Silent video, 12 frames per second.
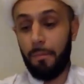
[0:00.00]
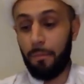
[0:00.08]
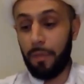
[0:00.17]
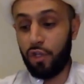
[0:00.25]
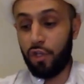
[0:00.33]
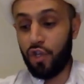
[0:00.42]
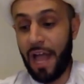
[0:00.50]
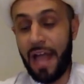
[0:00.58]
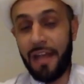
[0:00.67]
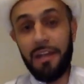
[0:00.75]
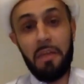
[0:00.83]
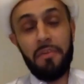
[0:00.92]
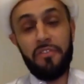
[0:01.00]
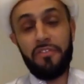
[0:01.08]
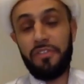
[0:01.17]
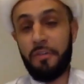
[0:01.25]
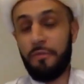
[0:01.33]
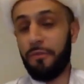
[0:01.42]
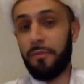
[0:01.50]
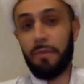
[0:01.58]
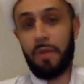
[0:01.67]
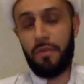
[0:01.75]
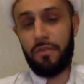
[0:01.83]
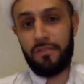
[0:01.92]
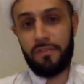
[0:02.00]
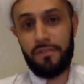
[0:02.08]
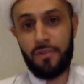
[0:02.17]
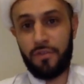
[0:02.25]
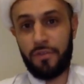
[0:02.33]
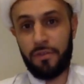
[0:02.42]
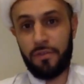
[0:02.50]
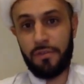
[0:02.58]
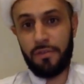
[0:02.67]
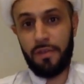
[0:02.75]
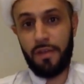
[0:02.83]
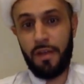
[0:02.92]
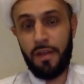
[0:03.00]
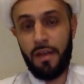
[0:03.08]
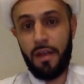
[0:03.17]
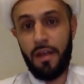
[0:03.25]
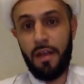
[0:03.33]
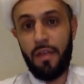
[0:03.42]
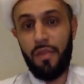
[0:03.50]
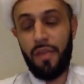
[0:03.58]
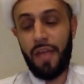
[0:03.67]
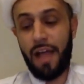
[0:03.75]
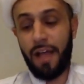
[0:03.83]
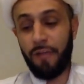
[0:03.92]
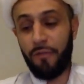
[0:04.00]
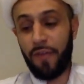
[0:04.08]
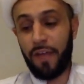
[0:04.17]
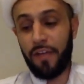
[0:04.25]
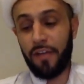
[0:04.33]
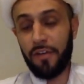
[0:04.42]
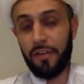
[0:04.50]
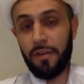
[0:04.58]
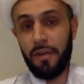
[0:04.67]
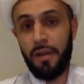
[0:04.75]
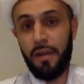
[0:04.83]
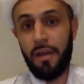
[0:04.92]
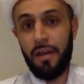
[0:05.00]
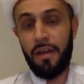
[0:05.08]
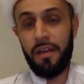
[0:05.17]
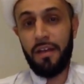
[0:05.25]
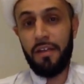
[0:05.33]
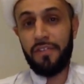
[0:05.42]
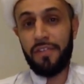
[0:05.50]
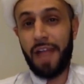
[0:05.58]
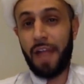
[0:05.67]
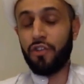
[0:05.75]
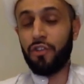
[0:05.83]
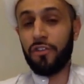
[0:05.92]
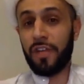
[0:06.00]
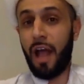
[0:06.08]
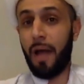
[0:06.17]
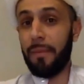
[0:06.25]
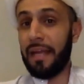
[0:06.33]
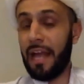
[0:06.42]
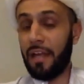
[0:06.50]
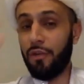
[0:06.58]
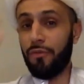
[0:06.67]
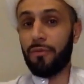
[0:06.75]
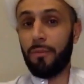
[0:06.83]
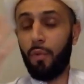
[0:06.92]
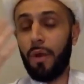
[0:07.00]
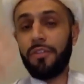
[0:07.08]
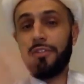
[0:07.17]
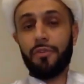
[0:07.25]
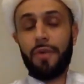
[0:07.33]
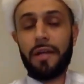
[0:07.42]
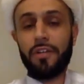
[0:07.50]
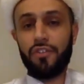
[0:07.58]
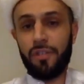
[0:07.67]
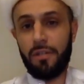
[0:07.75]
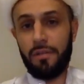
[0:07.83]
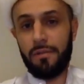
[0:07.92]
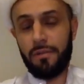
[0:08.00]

But Jahannam is different, brothers and sisters. The hellfire is not just coming at you from one direction.